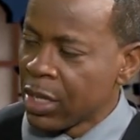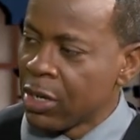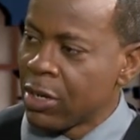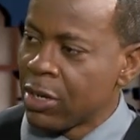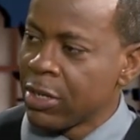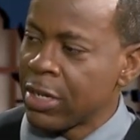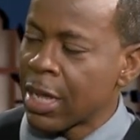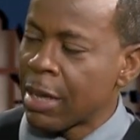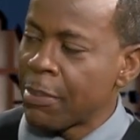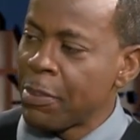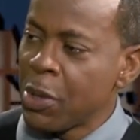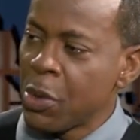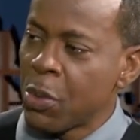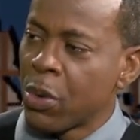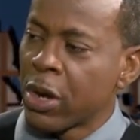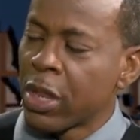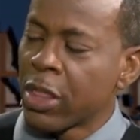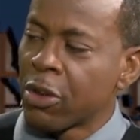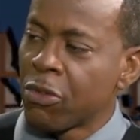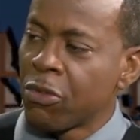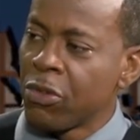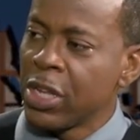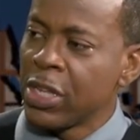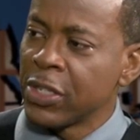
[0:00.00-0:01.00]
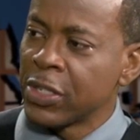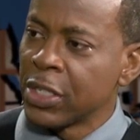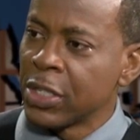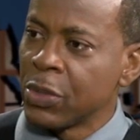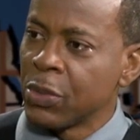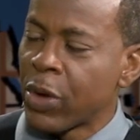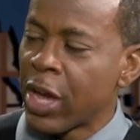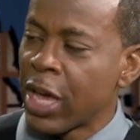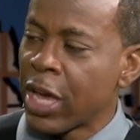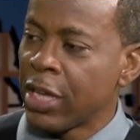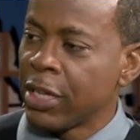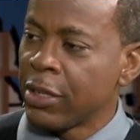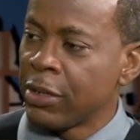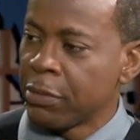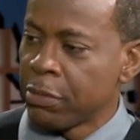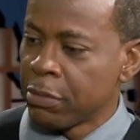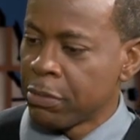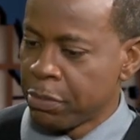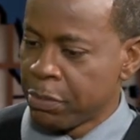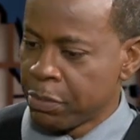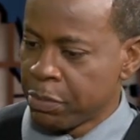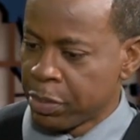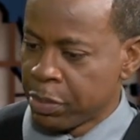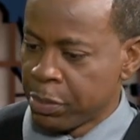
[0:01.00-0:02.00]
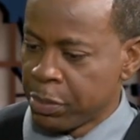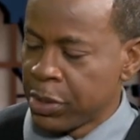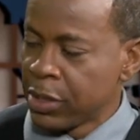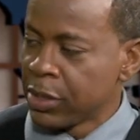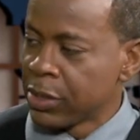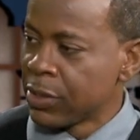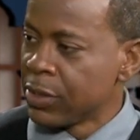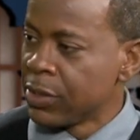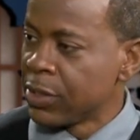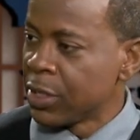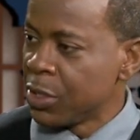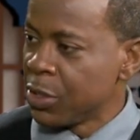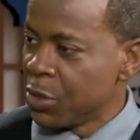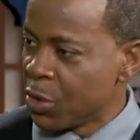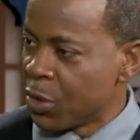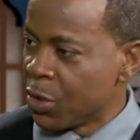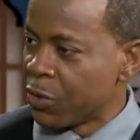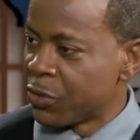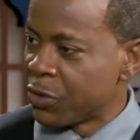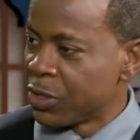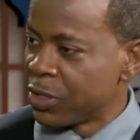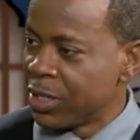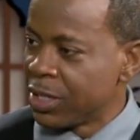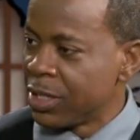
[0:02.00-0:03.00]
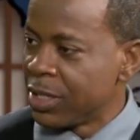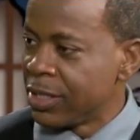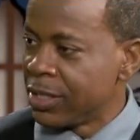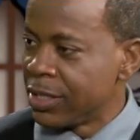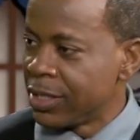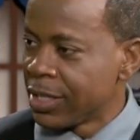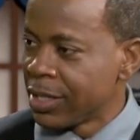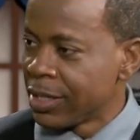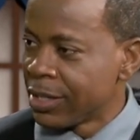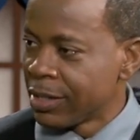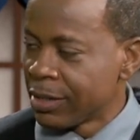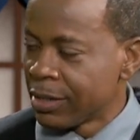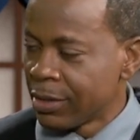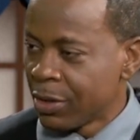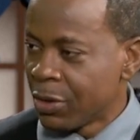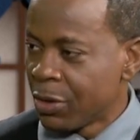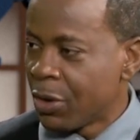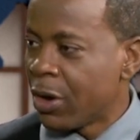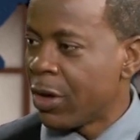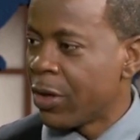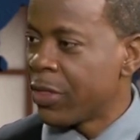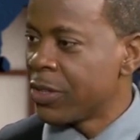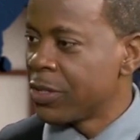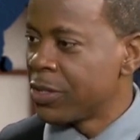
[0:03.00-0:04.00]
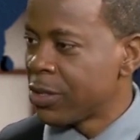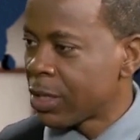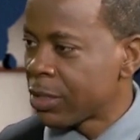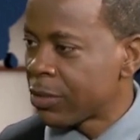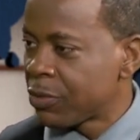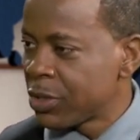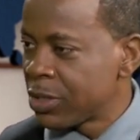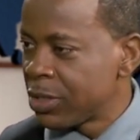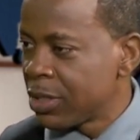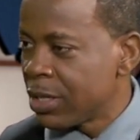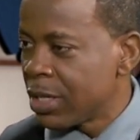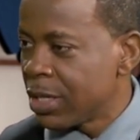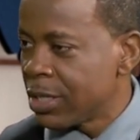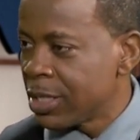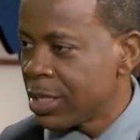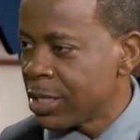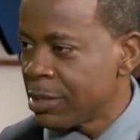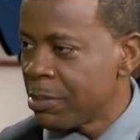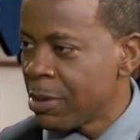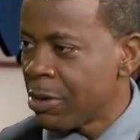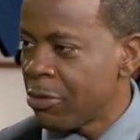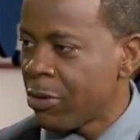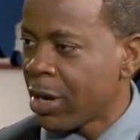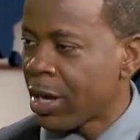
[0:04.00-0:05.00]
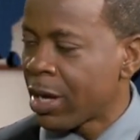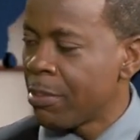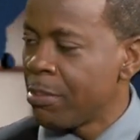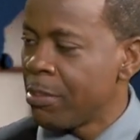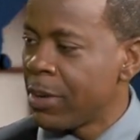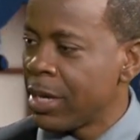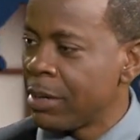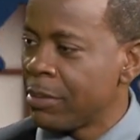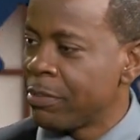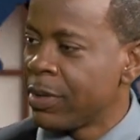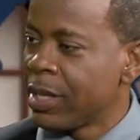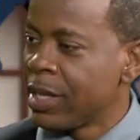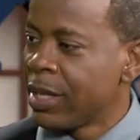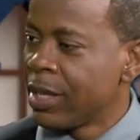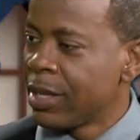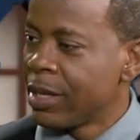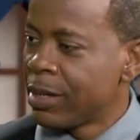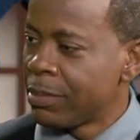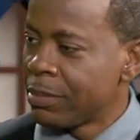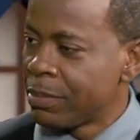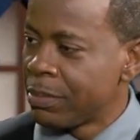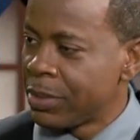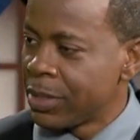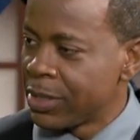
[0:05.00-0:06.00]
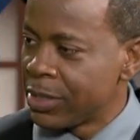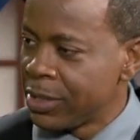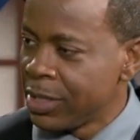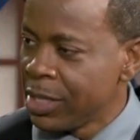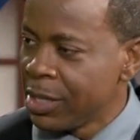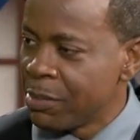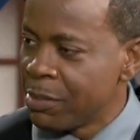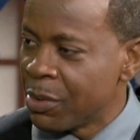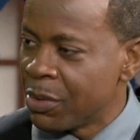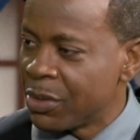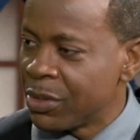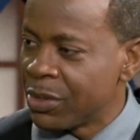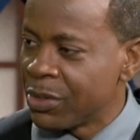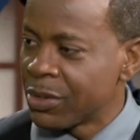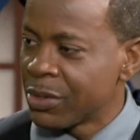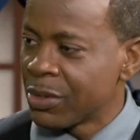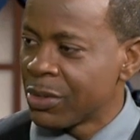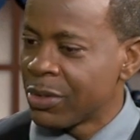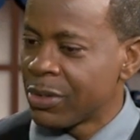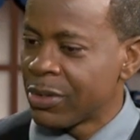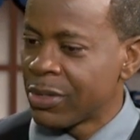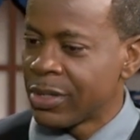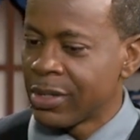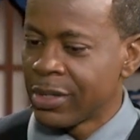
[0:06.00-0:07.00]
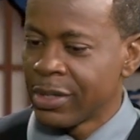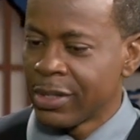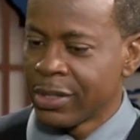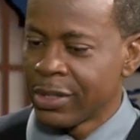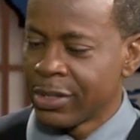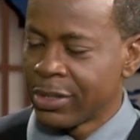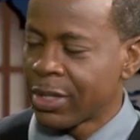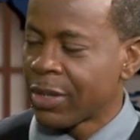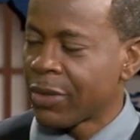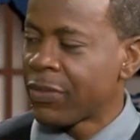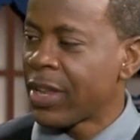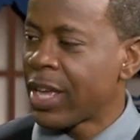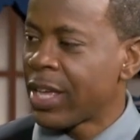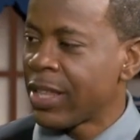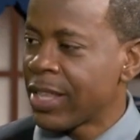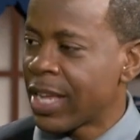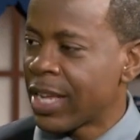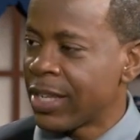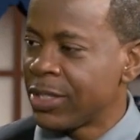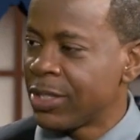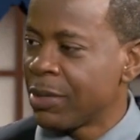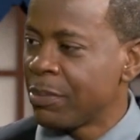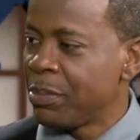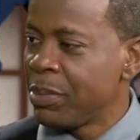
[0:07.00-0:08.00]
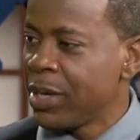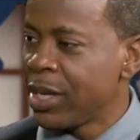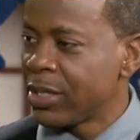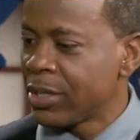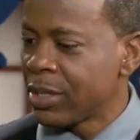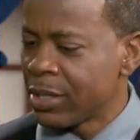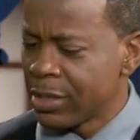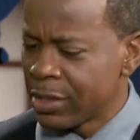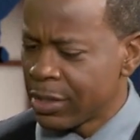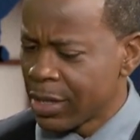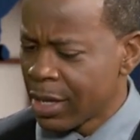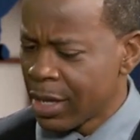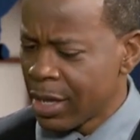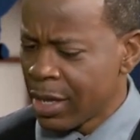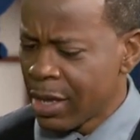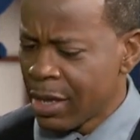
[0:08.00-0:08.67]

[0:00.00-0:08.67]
Could that be one of the reasons why persons in your fraternity or other such fraternities may recommend placebos or stuff like that to patients